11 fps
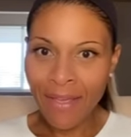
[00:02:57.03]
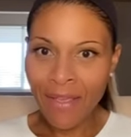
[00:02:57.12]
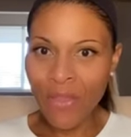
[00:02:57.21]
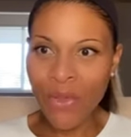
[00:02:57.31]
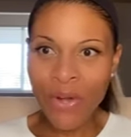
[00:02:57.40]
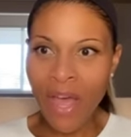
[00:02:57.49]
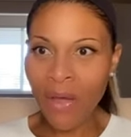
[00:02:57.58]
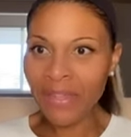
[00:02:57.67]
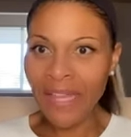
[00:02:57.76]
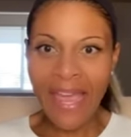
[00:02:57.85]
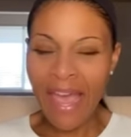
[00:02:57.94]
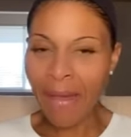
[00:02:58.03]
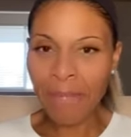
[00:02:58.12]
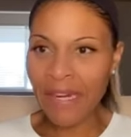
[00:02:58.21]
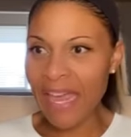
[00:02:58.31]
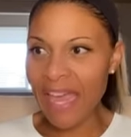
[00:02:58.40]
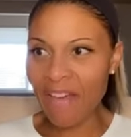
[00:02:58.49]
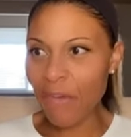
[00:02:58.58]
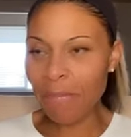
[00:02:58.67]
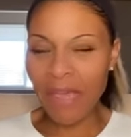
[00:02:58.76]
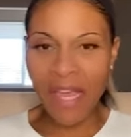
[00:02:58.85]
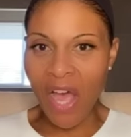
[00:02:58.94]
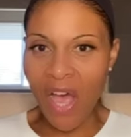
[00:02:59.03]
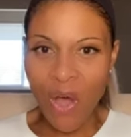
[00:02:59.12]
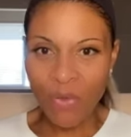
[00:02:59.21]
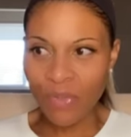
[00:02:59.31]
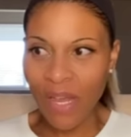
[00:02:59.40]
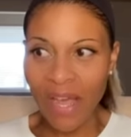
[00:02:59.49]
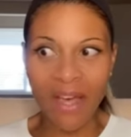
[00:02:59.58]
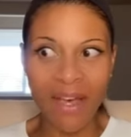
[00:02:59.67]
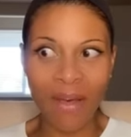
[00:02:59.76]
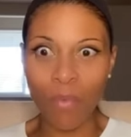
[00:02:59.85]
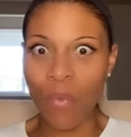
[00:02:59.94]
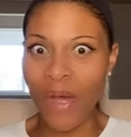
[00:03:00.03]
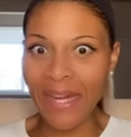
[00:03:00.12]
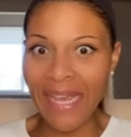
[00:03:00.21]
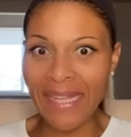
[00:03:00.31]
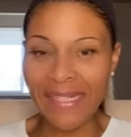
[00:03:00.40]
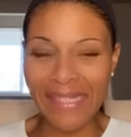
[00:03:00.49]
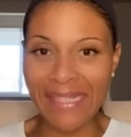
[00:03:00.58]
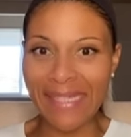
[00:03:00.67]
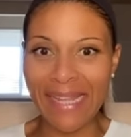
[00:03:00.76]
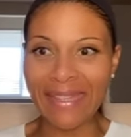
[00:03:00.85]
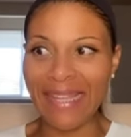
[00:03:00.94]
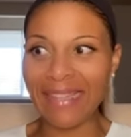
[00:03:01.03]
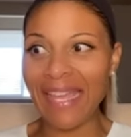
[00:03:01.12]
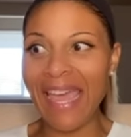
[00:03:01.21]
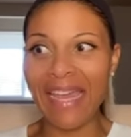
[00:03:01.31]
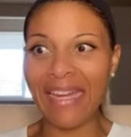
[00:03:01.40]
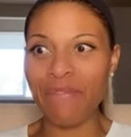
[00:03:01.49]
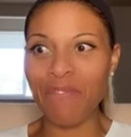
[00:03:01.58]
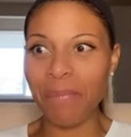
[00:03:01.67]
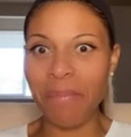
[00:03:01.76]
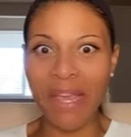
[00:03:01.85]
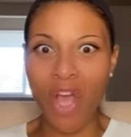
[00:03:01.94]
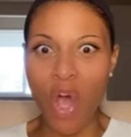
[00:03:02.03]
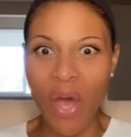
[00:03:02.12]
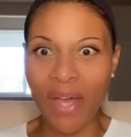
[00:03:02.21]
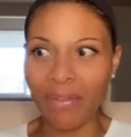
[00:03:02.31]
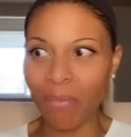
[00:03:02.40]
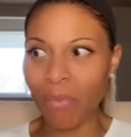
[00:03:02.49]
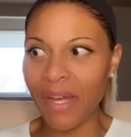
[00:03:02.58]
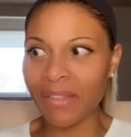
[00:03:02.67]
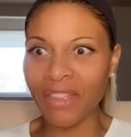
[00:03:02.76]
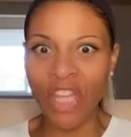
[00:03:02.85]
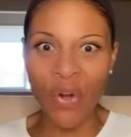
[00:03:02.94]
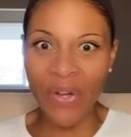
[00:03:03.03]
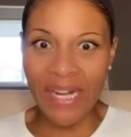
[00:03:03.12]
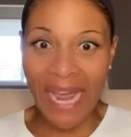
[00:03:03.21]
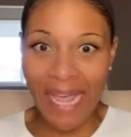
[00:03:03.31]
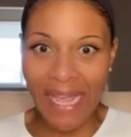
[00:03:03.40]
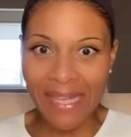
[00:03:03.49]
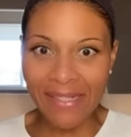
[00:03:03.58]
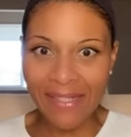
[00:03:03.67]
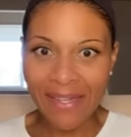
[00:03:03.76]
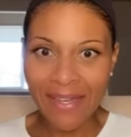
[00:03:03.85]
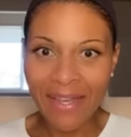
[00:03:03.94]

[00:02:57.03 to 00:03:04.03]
You know, they haven't been gone. One instance, I think they hadn't even been gone, 30 days?